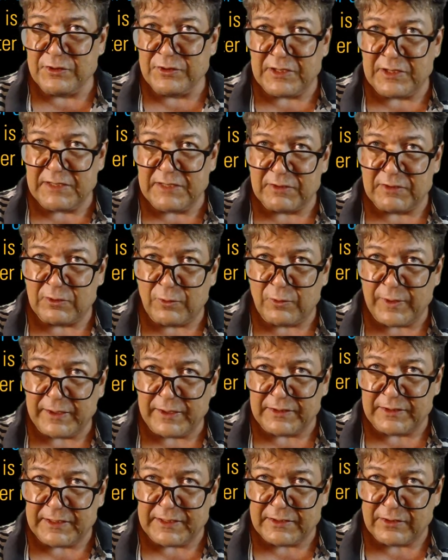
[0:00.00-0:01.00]
even
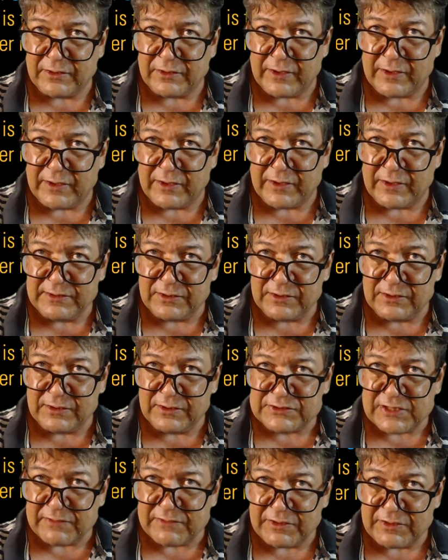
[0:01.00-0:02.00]
quickly in your head go
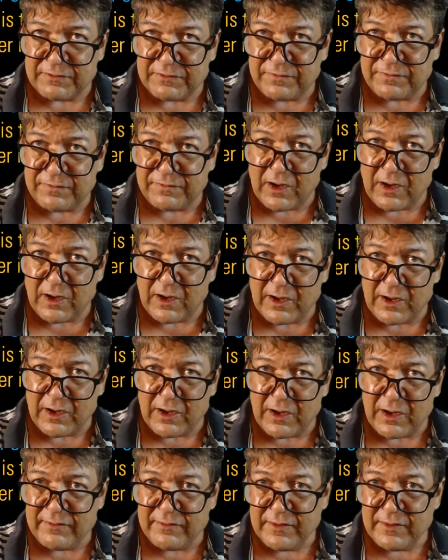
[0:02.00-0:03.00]

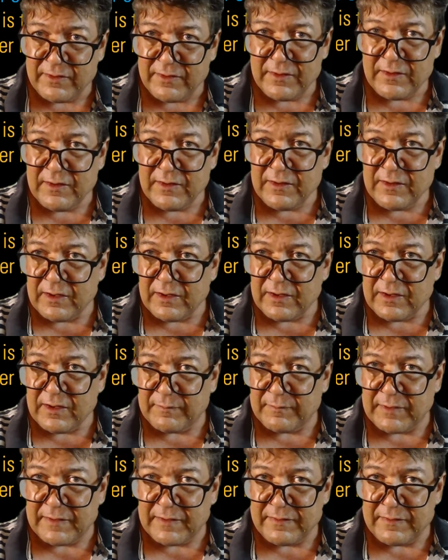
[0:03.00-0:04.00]
75,
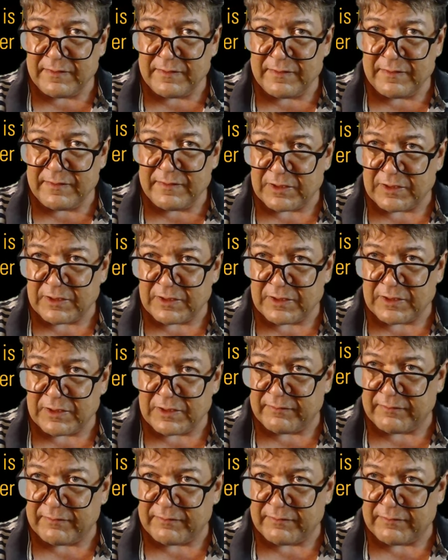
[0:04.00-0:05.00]
and then 25,
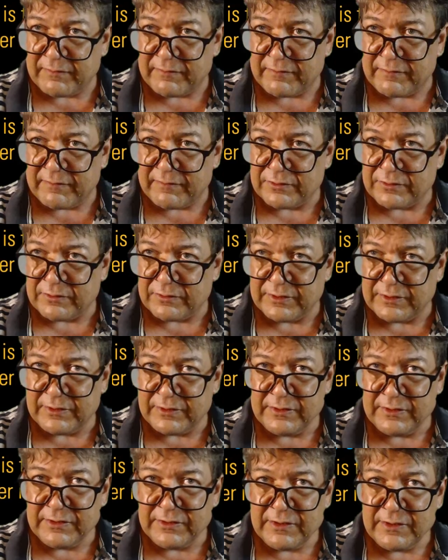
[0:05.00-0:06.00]
that's 100,
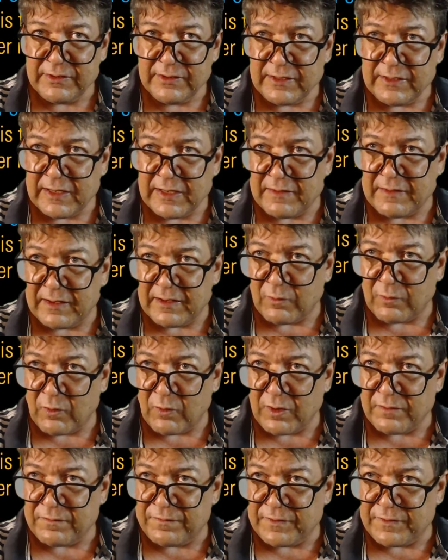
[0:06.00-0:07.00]
and then a
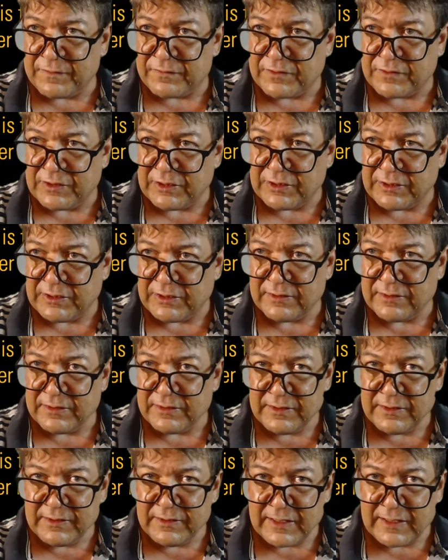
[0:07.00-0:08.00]
150,
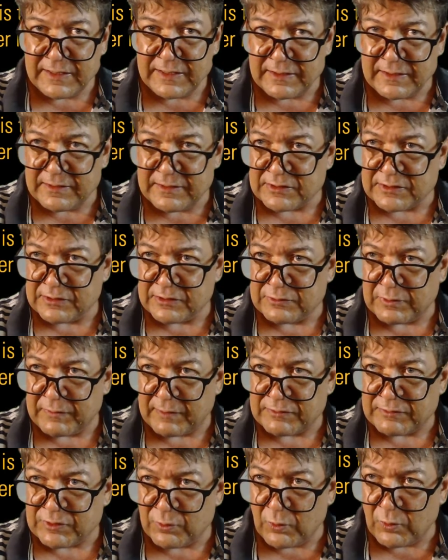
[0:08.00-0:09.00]
and then there's another 25.
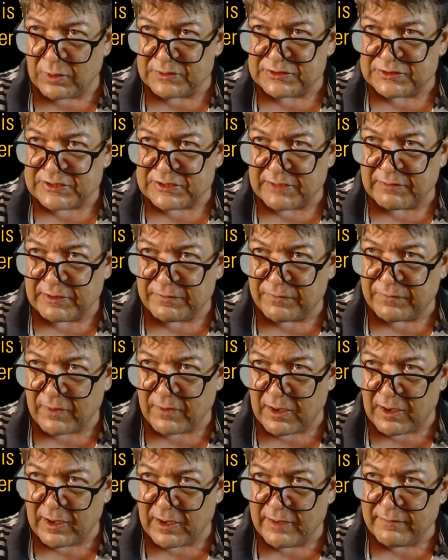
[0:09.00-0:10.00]
So
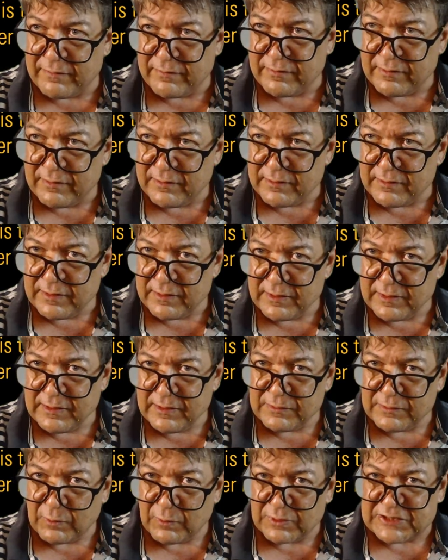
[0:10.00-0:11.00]
175,
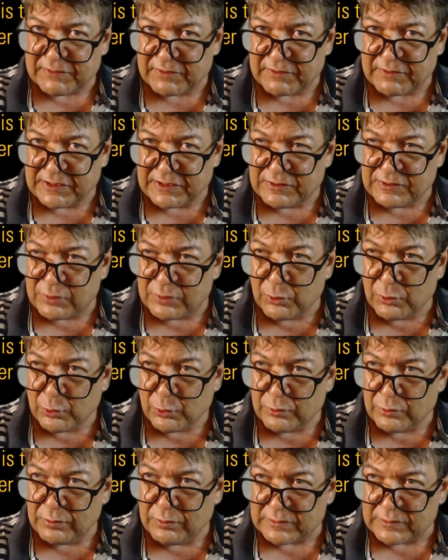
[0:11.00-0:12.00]
172, or
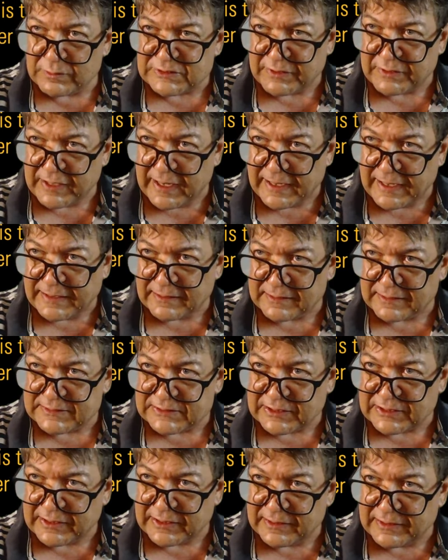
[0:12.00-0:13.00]
178, let's
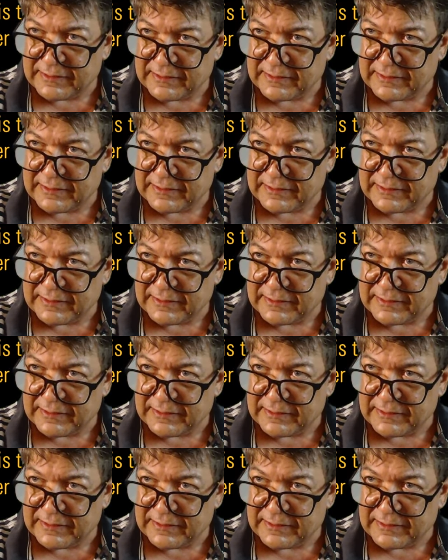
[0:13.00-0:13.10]
say,